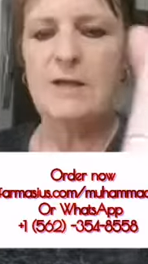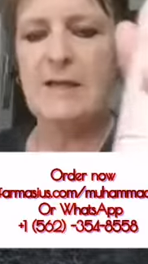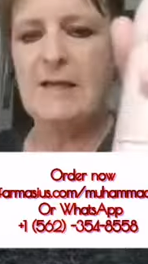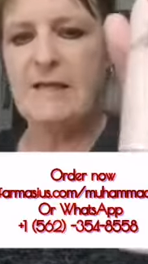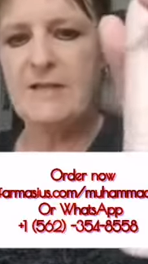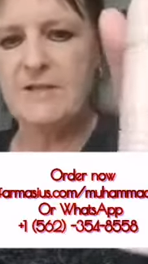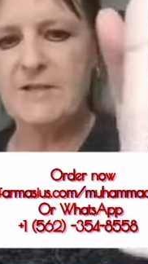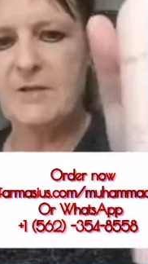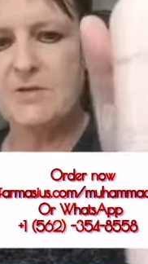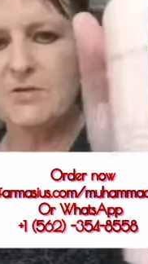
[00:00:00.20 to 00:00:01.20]
Okay,
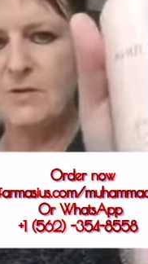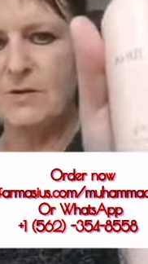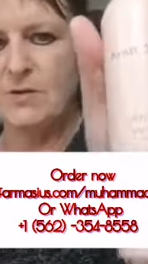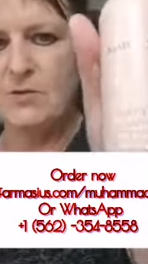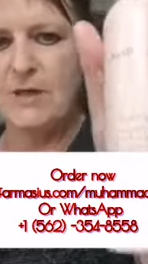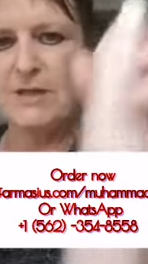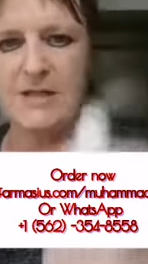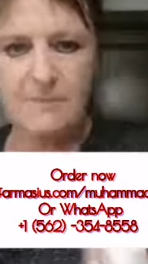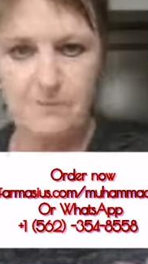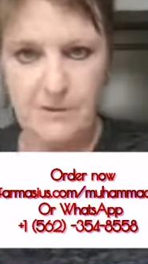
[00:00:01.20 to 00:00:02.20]
ladies,
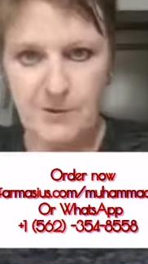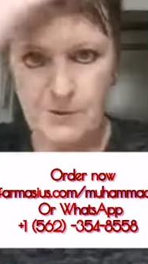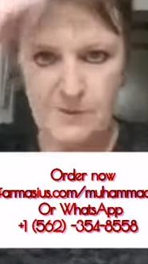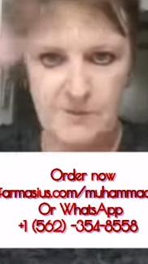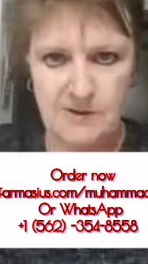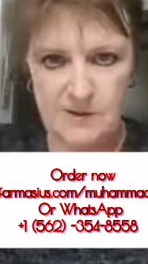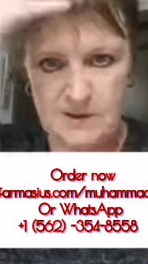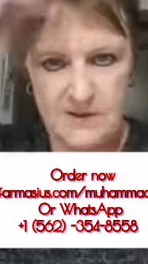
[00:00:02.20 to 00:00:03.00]
dry shampoo.